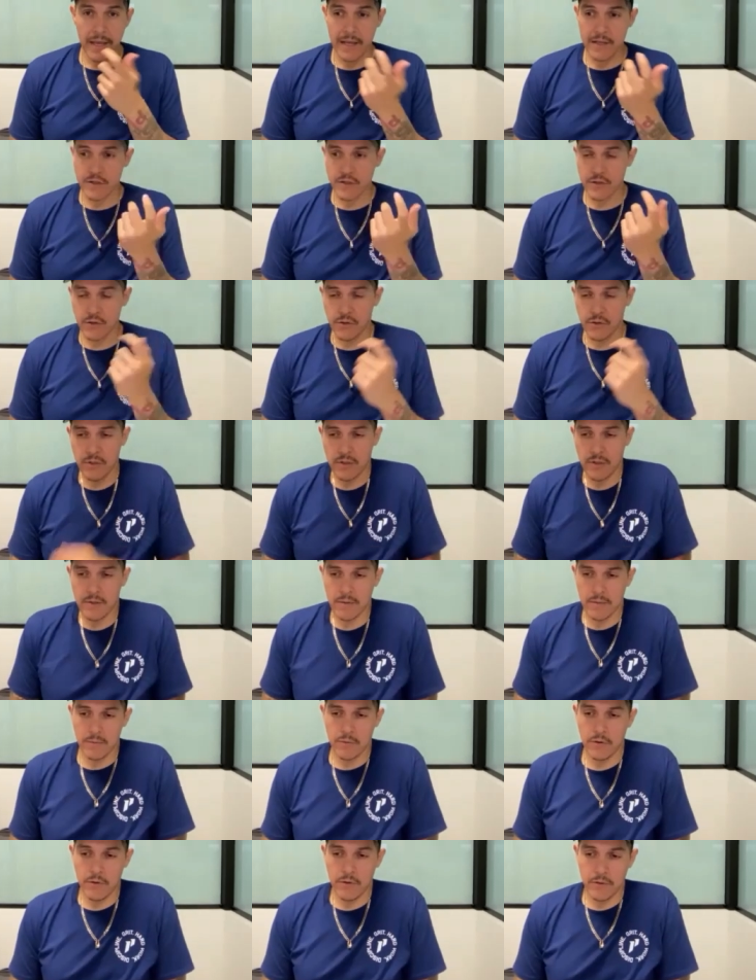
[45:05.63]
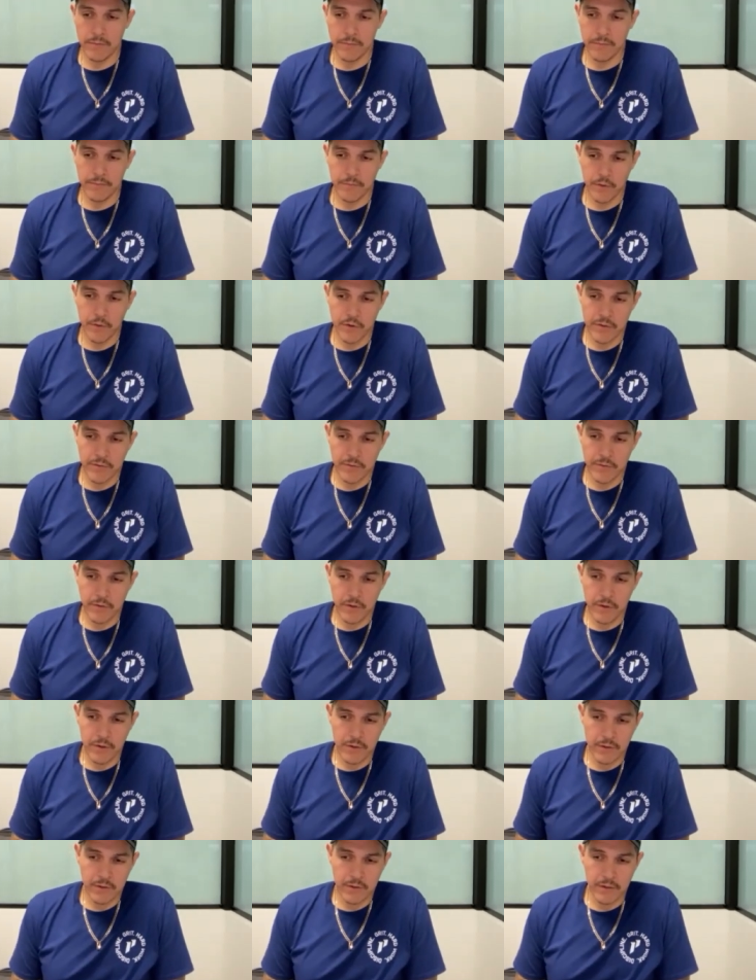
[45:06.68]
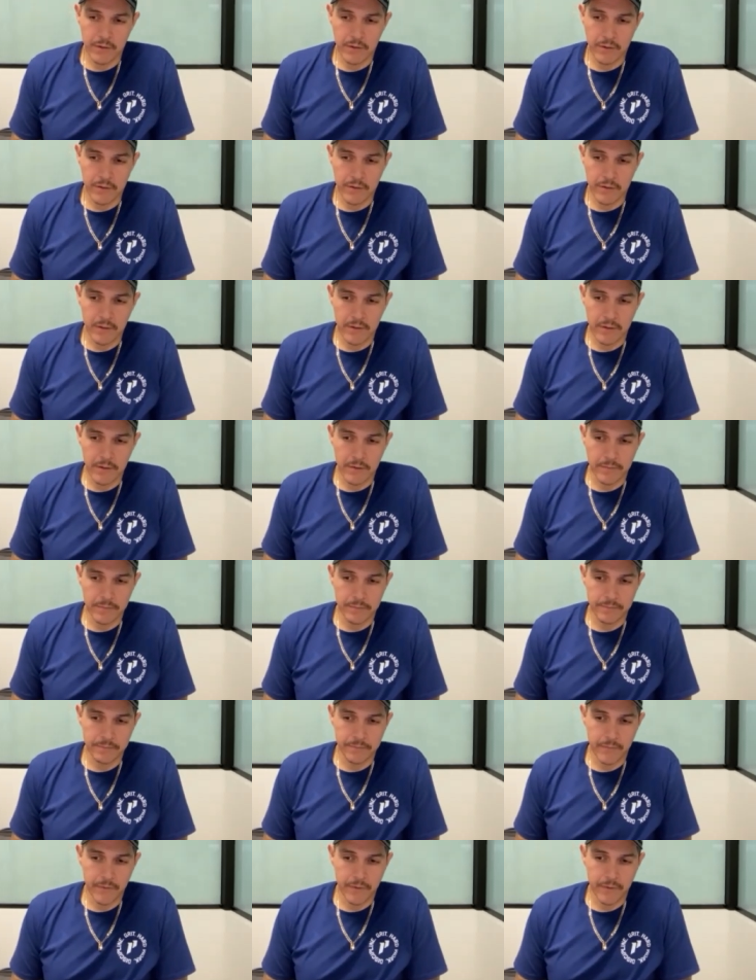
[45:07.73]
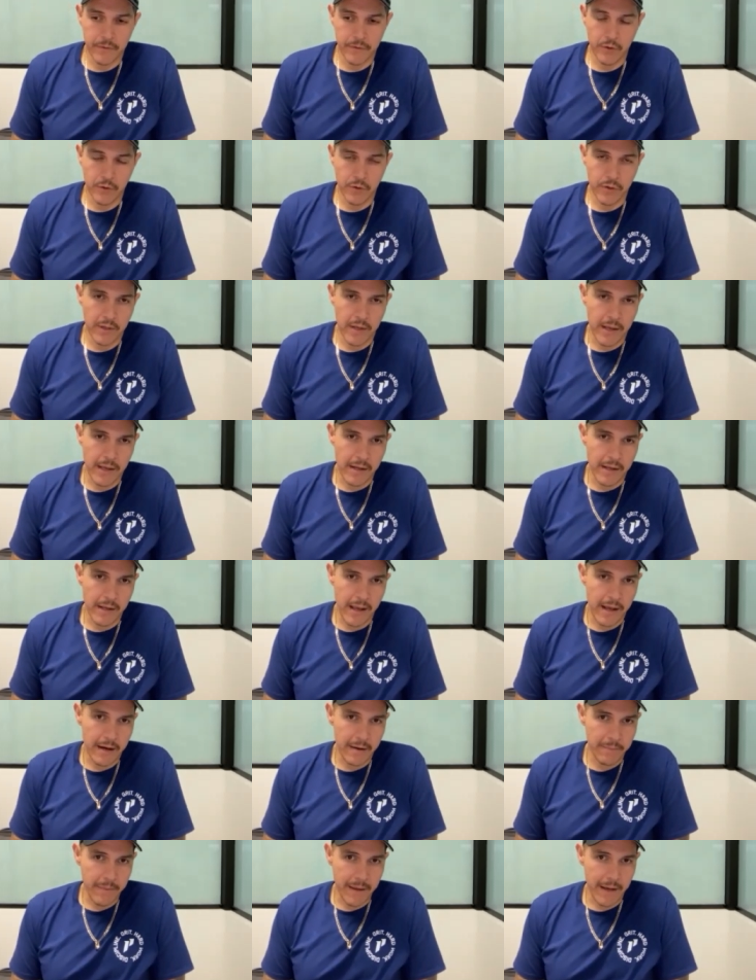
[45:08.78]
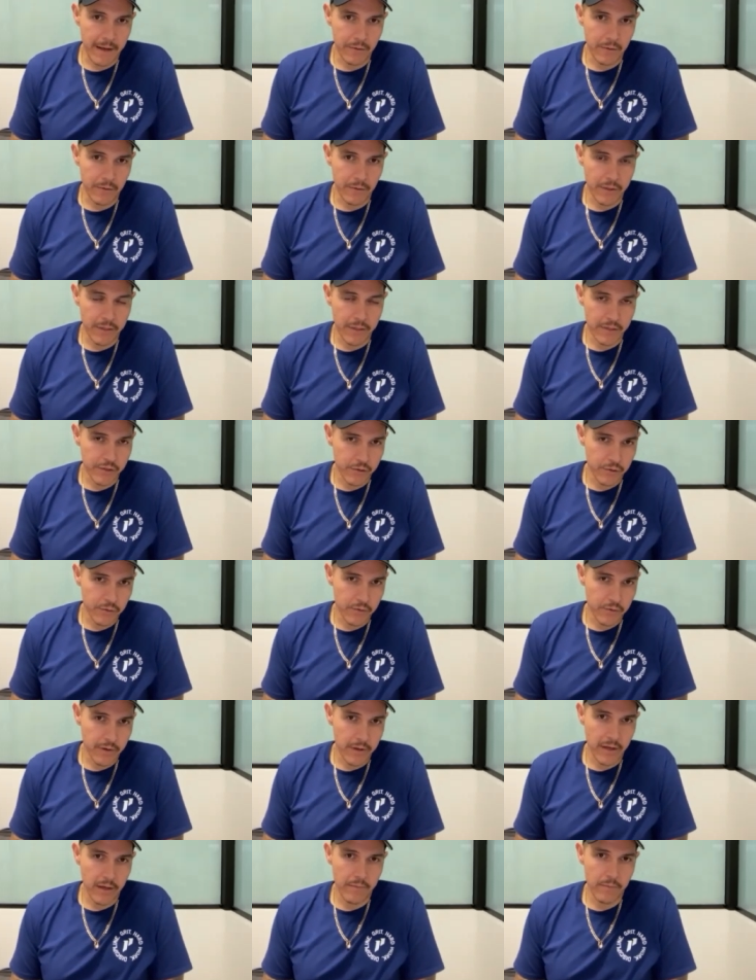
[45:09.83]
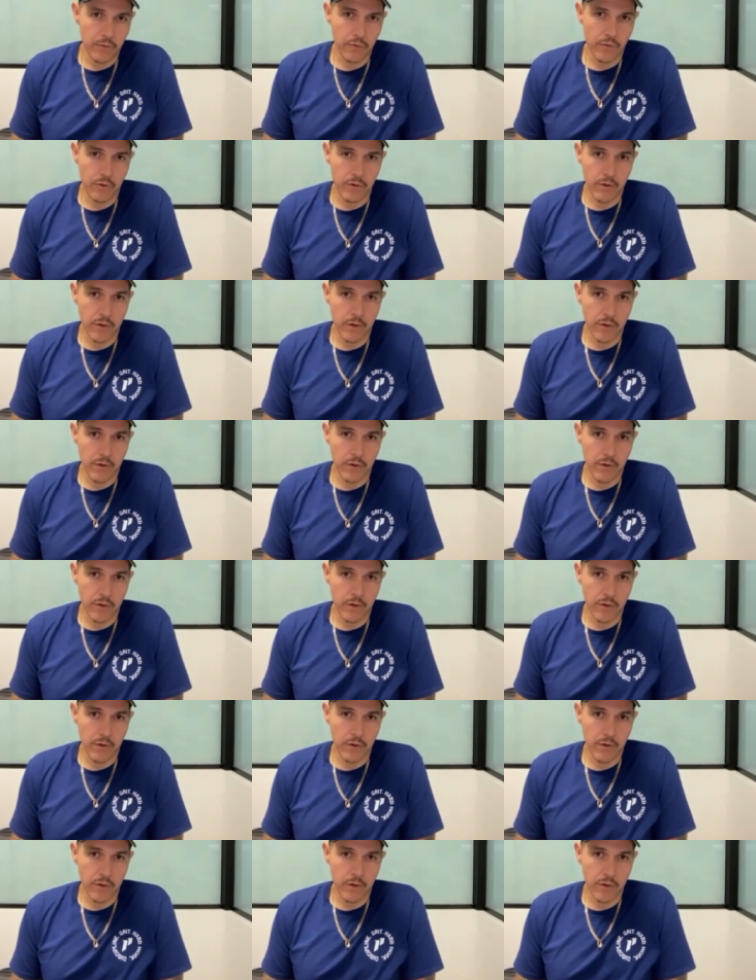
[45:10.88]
So, um, well, first of all, the, the um, if you go to How to Battle on Instagram or